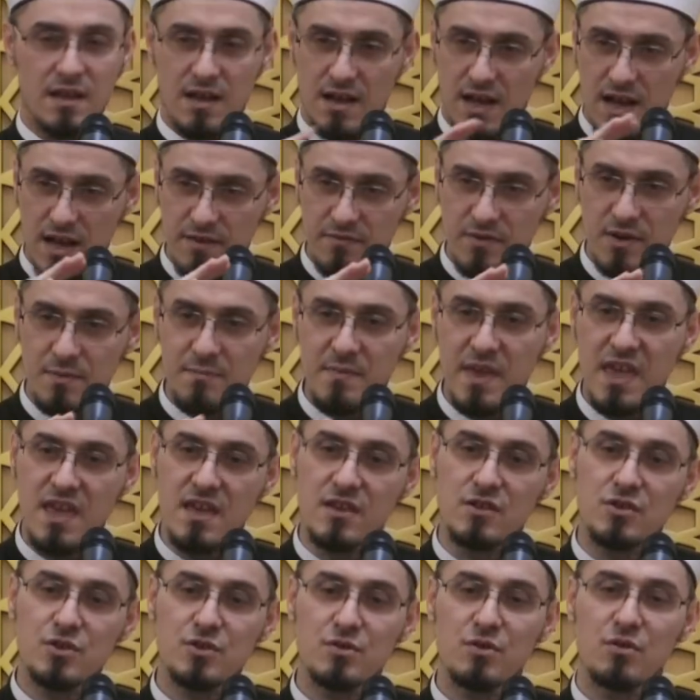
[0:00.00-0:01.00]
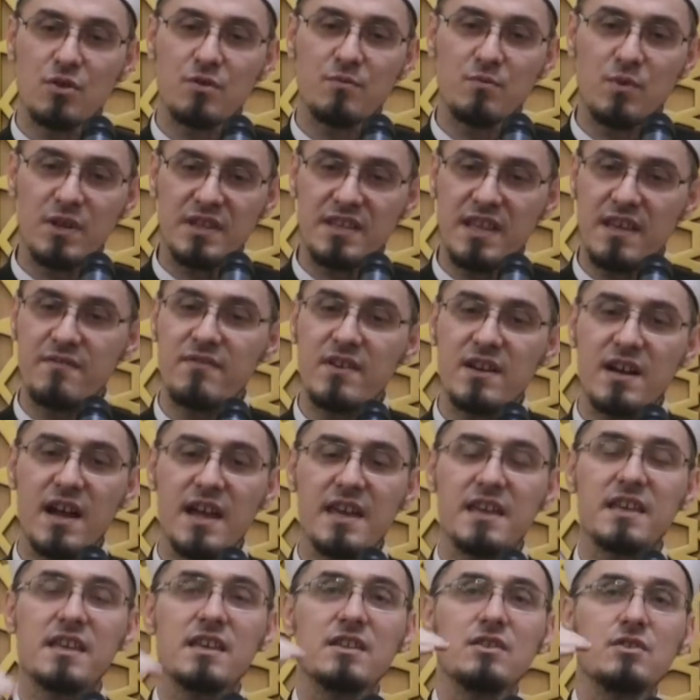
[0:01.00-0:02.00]
I will make sure whatever
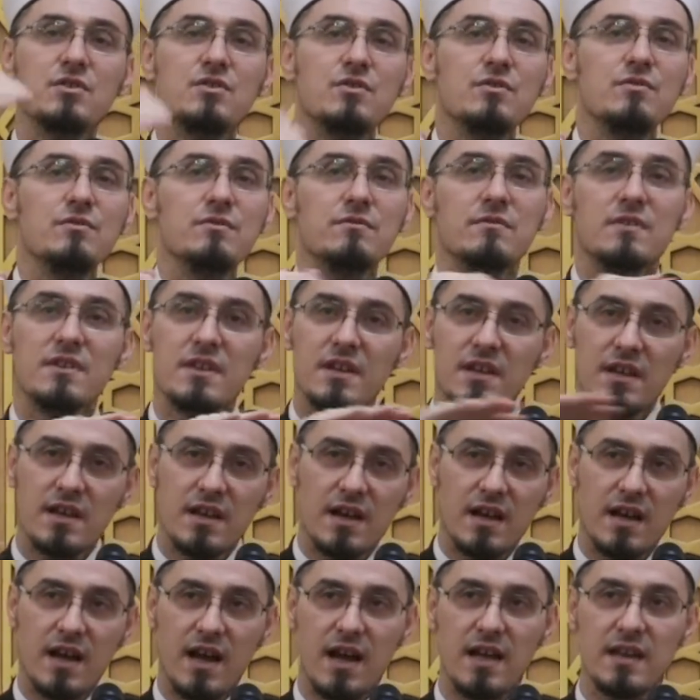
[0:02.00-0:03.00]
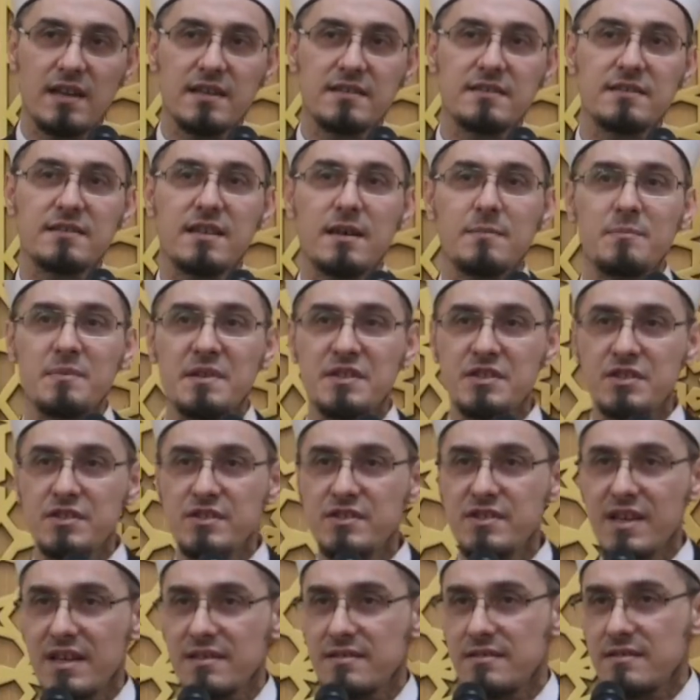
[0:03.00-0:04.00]
I can do, I'll establish
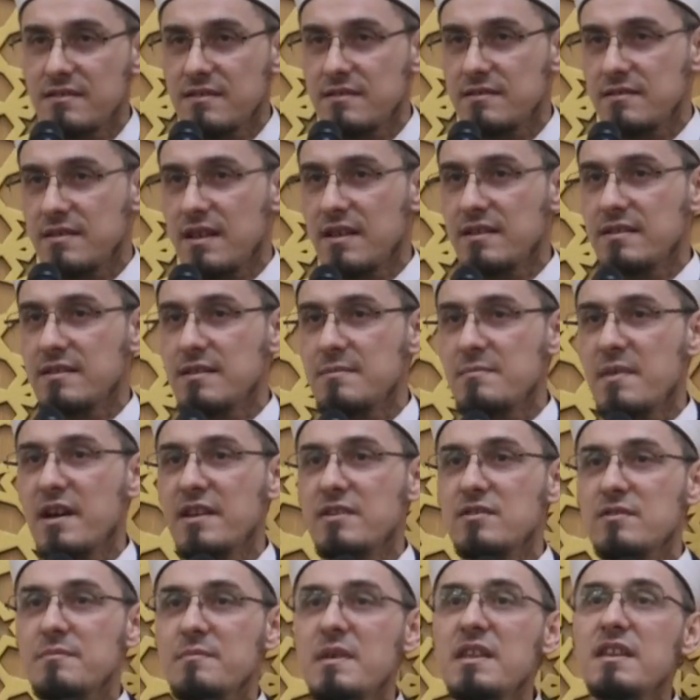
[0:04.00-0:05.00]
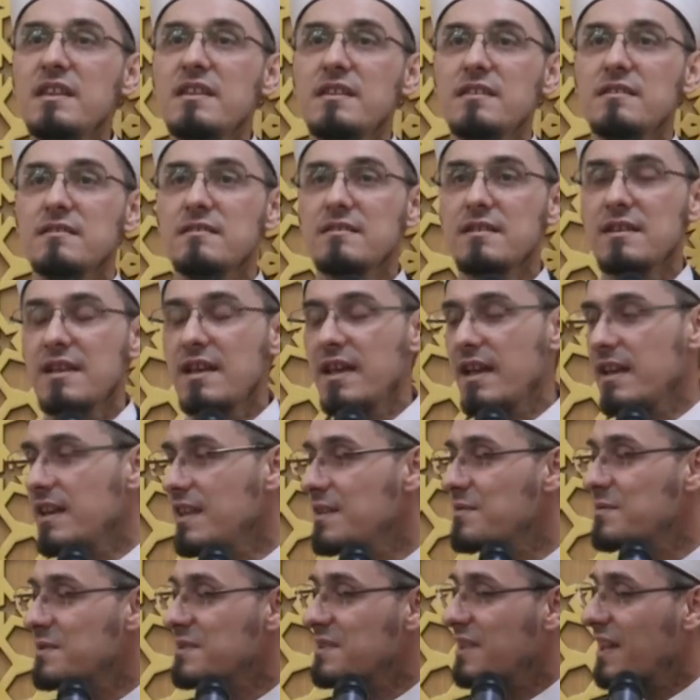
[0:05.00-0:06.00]
justice under my dominion. And
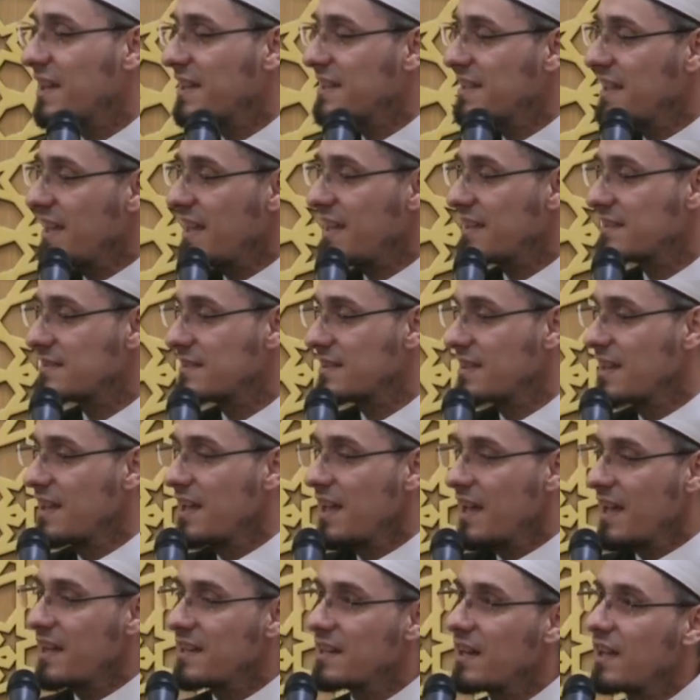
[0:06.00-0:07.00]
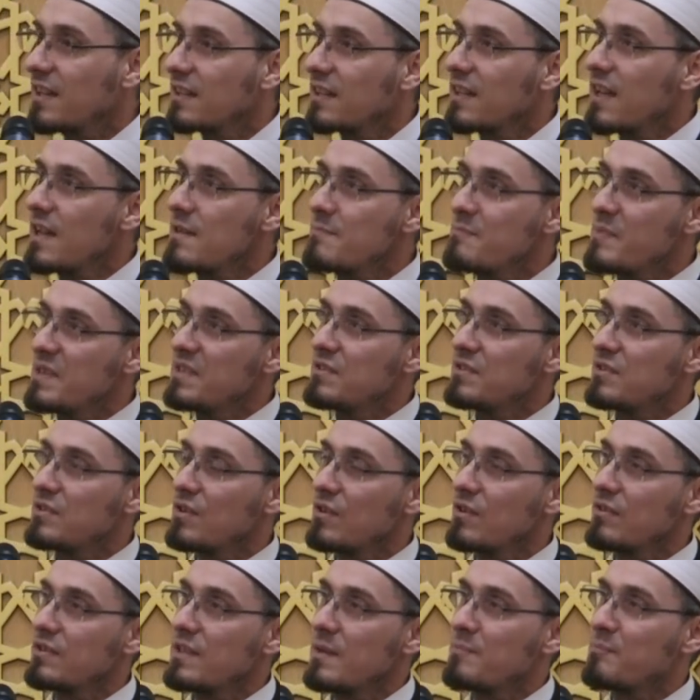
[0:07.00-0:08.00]
he was like that. And Allah
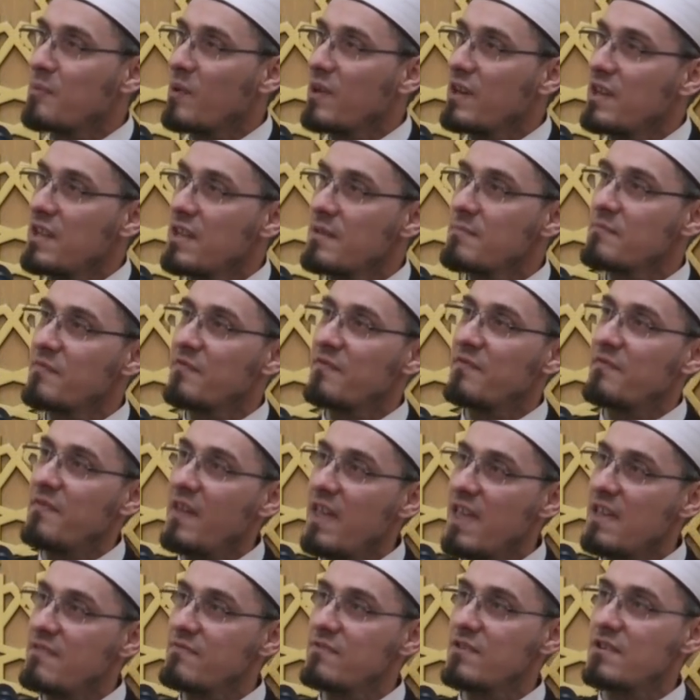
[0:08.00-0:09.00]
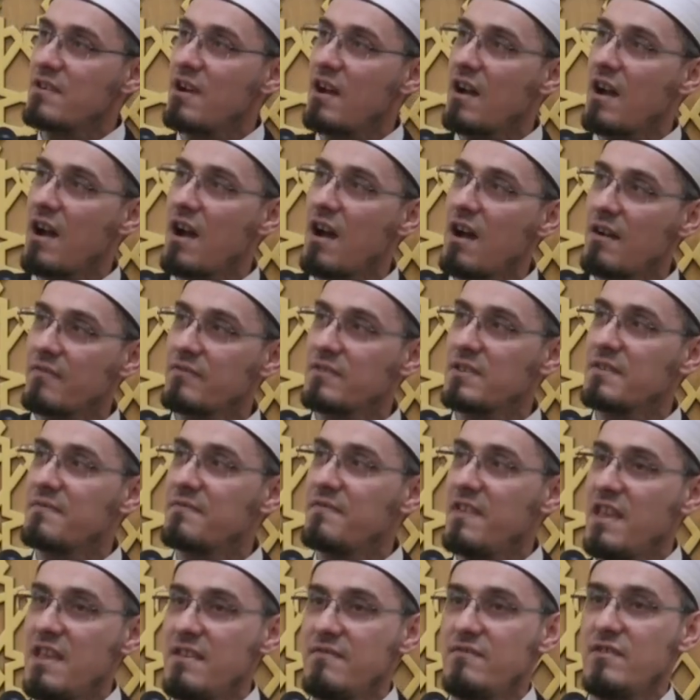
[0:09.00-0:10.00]
bestowed upon him favor after
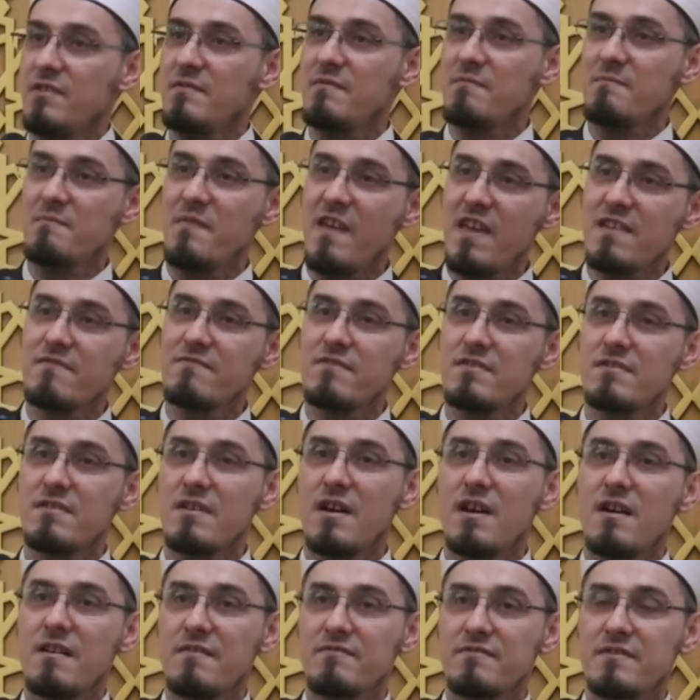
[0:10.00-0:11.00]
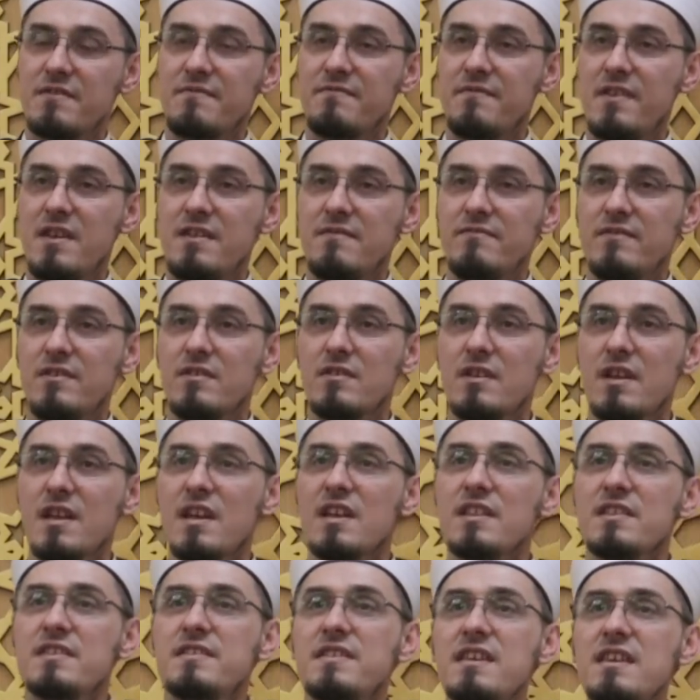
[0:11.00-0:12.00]
favor. Favor after favor.
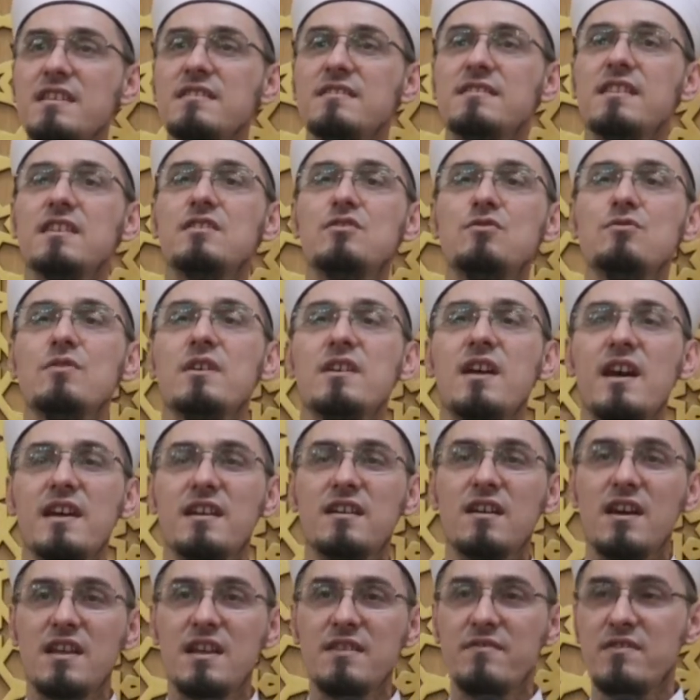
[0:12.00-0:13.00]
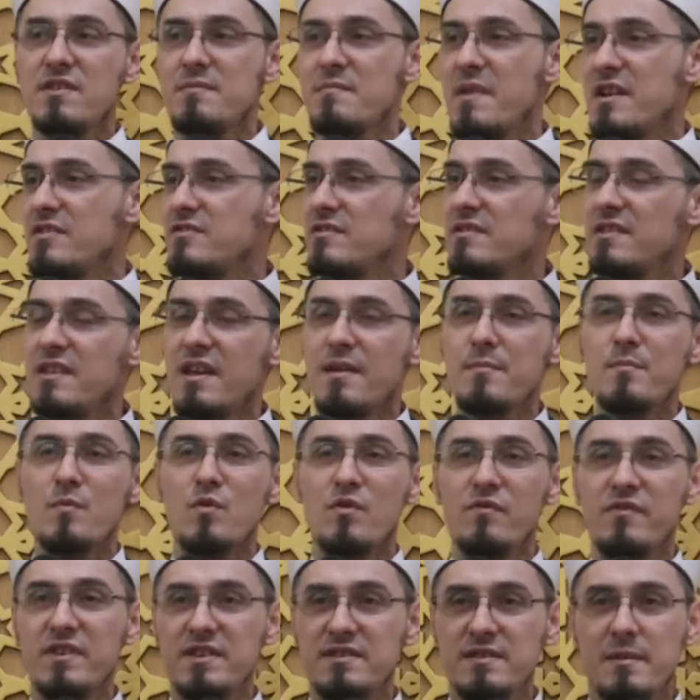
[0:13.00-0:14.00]
Things that you and I can't even imagine. There are
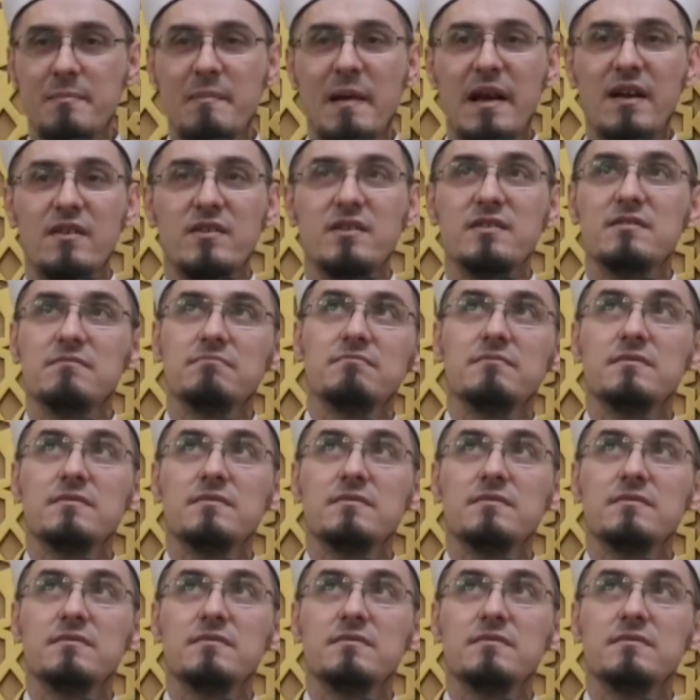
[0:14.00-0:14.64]
movies about it.